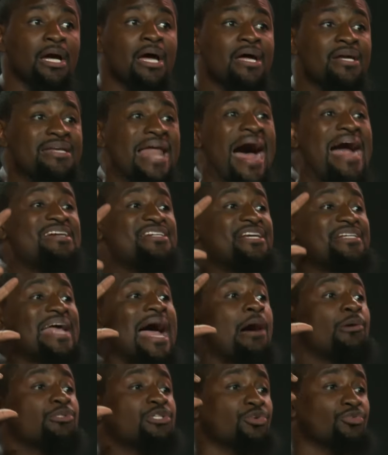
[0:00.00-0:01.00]
not just
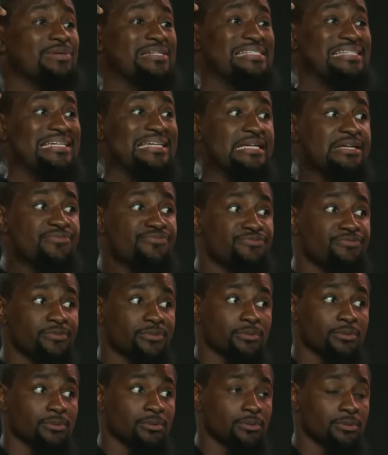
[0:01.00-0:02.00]
how to receive.
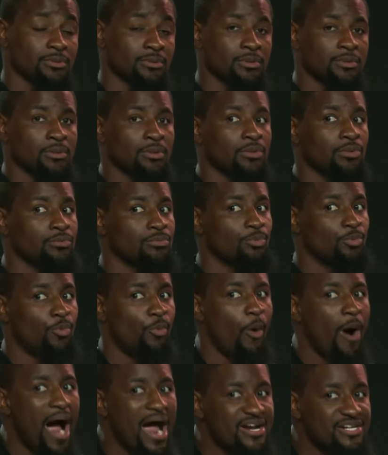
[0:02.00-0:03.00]

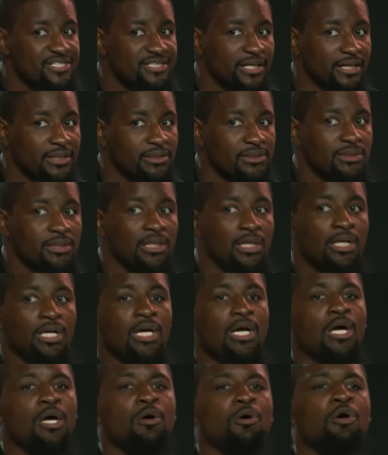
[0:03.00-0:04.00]
Watch this,
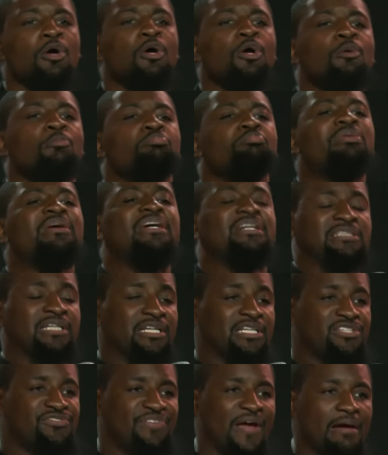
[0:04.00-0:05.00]
because it
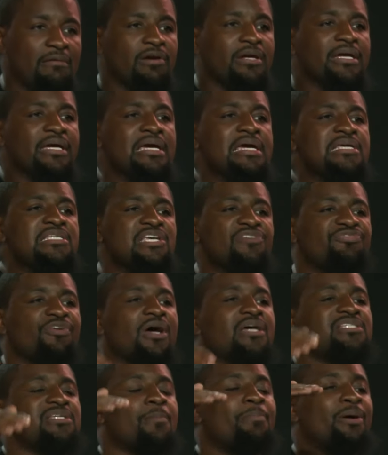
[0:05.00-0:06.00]
is very easy for
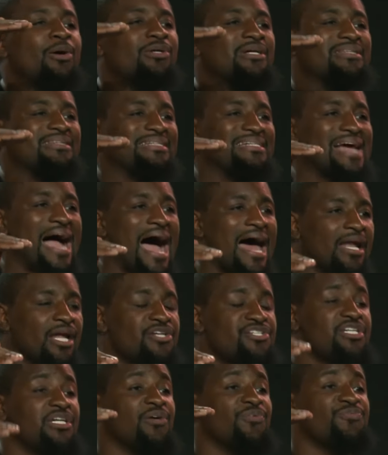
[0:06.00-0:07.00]
us to build a
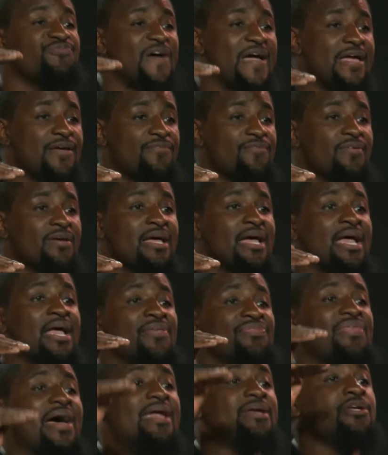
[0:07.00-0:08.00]
theology of faith
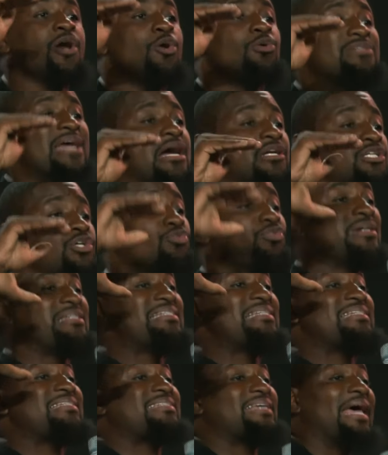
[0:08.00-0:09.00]
that knows how to
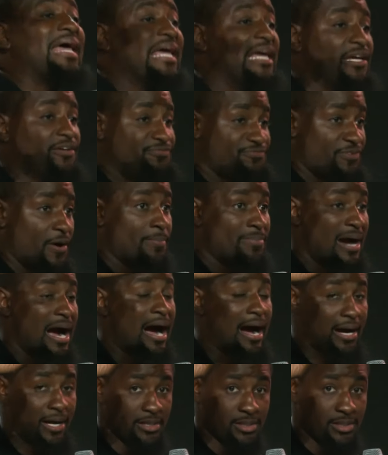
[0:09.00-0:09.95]
receive from God